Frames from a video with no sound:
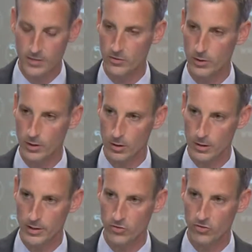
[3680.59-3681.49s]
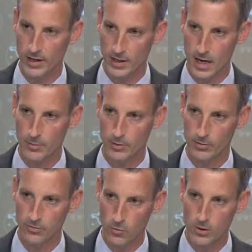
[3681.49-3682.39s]
to encourage economic
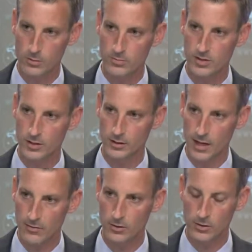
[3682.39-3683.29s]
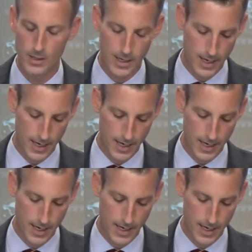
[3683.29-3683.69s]
reforms, to level